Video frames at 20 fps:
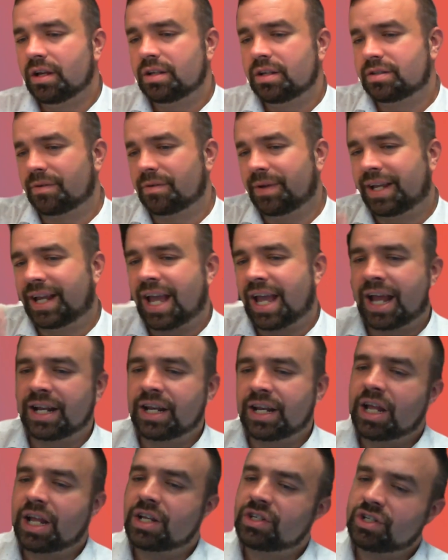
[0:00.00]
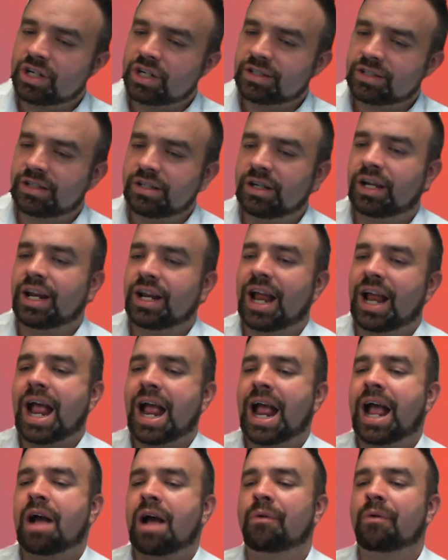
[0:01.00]
So again, just looking at
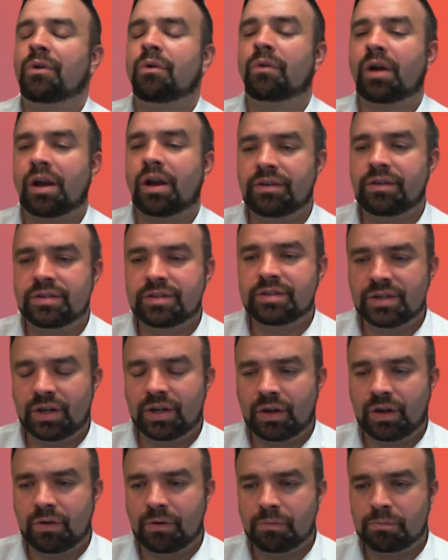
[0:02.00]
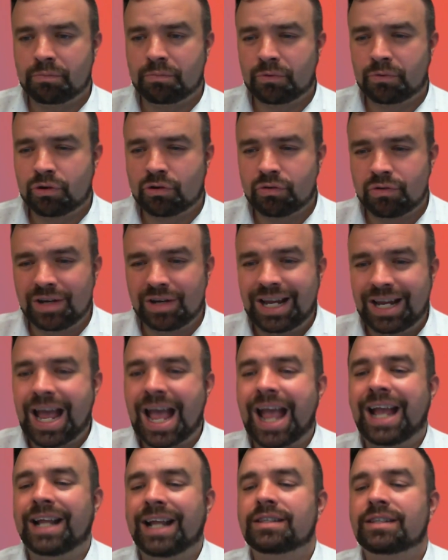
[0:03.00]
how you're going to
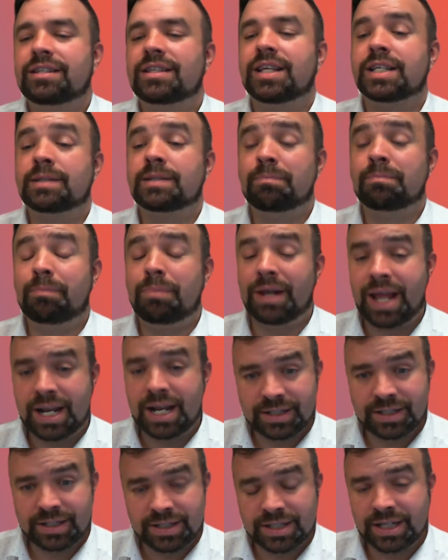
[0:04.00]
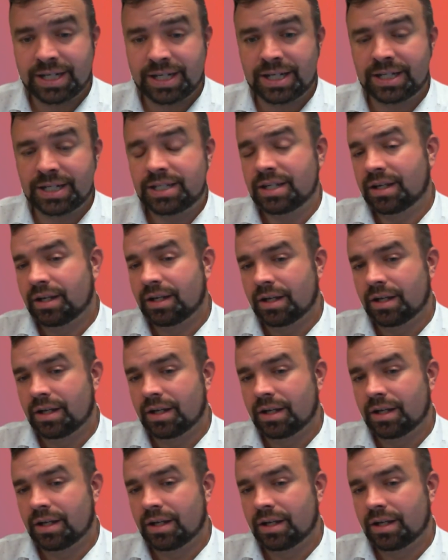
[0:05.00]
create this blended